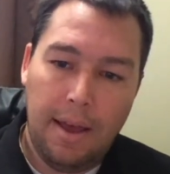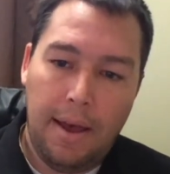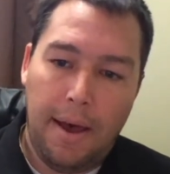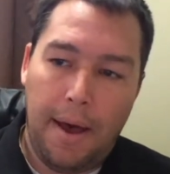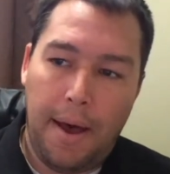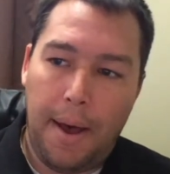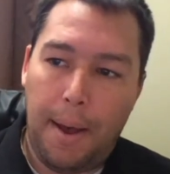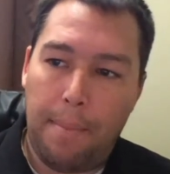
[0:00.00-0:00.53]

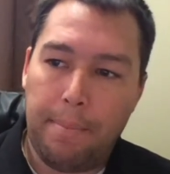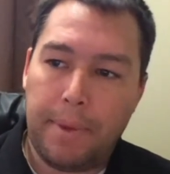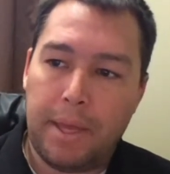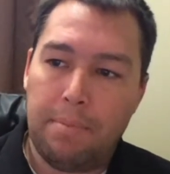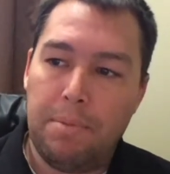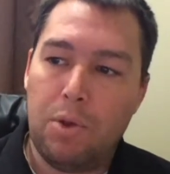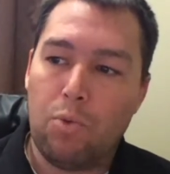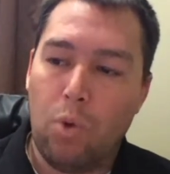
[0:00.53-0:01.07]

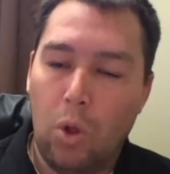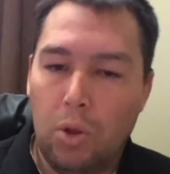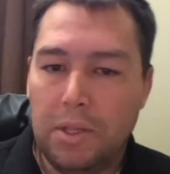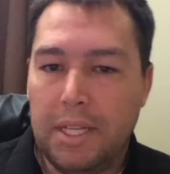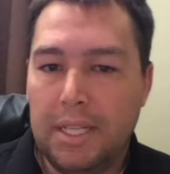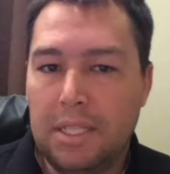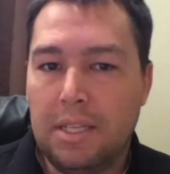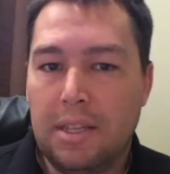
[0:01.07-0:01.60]
can be rolled
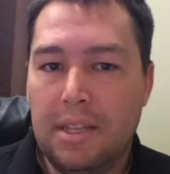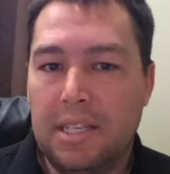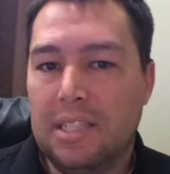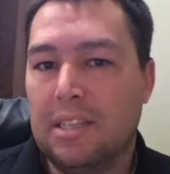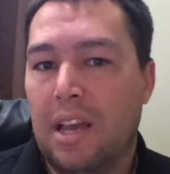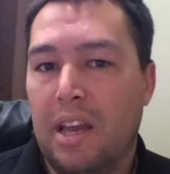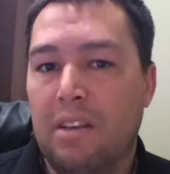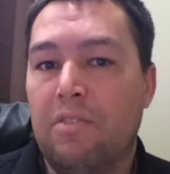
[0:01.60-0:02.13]
into the
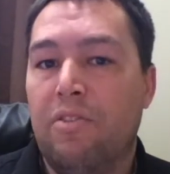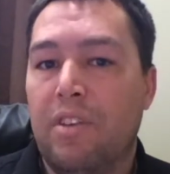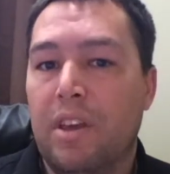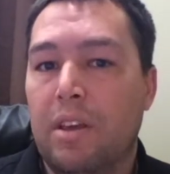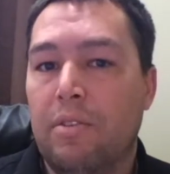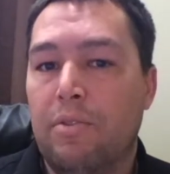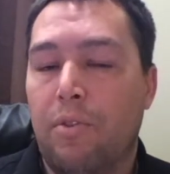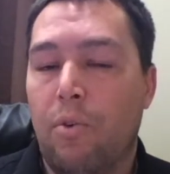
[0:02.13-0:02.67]
design
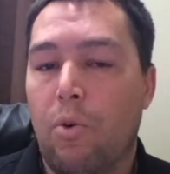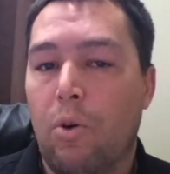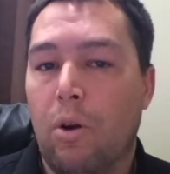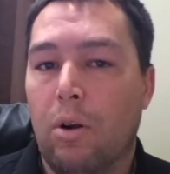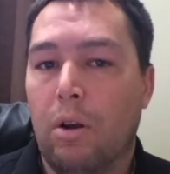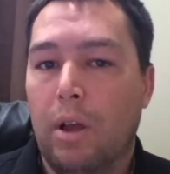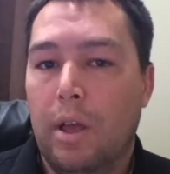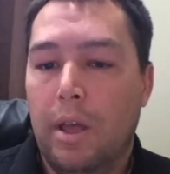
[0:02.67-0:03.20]
fee for